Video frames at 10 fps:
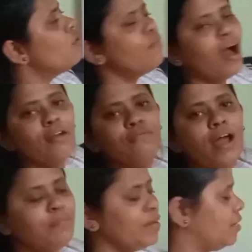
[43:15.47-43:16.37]
of
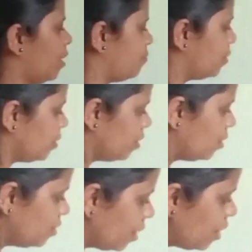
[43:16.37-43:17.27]
alpha and beta.
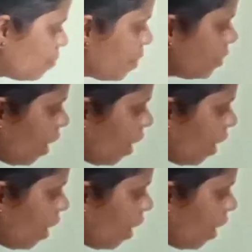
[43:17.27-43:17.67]
Nothing but